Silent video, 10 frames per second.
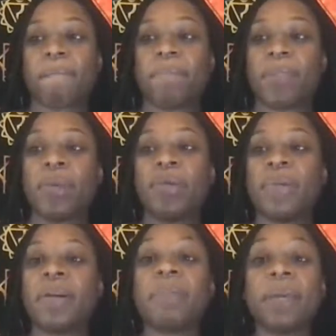Do you
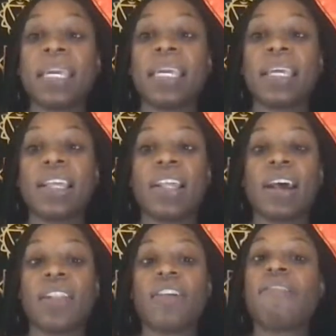want to be
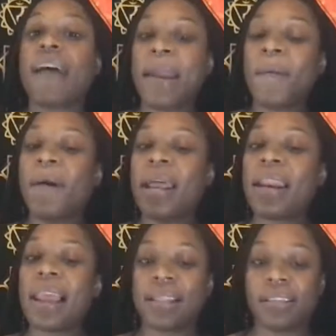the right one,
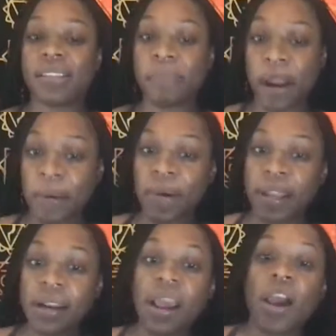like the smart one,